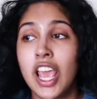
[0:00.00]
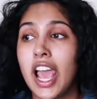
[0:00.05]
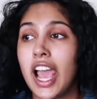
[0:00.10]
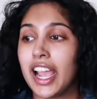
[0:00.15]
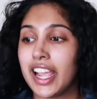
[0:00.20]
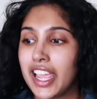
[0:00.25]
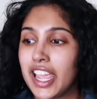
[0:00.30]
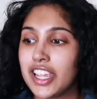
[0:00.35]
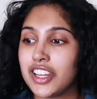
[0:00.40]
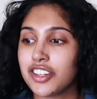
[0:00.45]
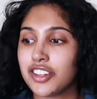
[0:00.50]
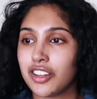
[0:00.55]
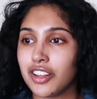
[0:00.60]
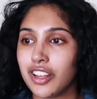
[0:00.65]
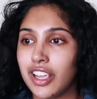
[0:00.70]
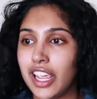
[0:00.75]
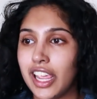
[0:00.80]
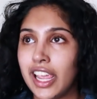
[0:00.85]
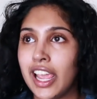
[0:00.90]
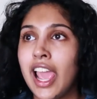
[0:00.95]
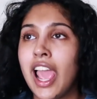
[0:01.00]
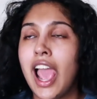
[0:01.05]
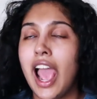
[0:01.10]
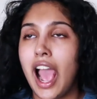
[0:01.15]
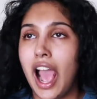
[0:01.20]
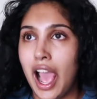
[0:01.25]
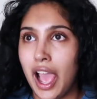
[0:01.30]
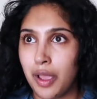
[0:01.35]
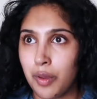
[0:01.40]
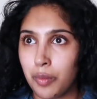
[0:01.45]
occasionally
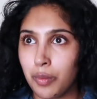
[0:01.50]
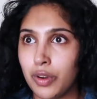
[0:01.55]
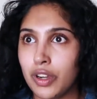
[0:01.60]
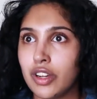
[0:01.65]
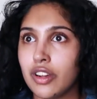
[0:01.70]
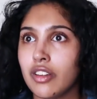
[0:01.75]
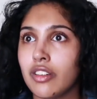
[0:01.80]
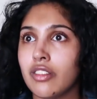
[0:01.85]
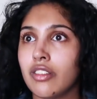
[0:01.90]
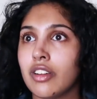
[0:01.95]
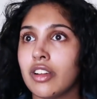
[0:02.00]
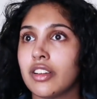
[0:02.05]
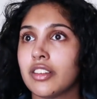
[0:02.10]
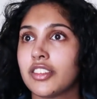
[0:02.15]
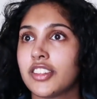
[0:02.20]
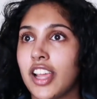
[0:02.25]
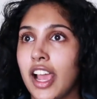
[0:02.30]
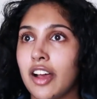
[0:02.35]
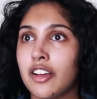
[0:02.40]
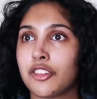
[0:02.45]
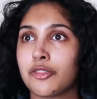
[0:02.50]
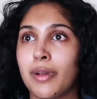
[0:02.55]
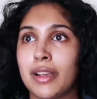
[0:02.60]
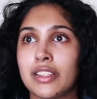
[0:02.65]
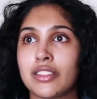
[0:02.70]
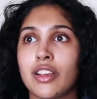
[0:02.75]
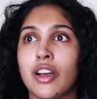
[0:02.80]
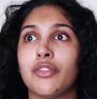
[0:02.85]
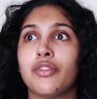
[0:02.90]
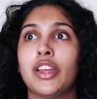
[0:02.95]
I will challenge
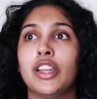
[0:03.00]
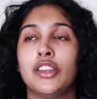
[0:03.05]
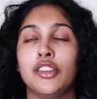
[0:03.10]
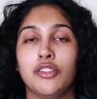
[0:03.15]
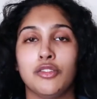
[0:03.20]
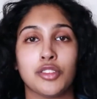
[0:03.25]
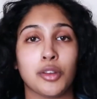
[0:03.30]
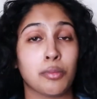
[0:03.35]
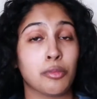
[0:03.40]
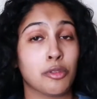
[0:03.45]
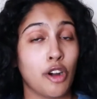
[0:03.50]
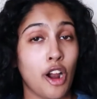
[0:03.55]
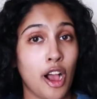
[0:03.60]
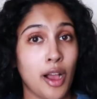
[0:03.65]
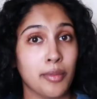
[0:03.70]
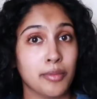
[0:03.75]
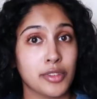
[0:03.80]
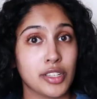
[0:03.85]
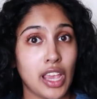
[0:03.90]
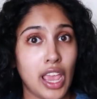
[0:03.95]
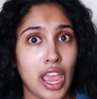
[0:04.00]
myself and use a prompt,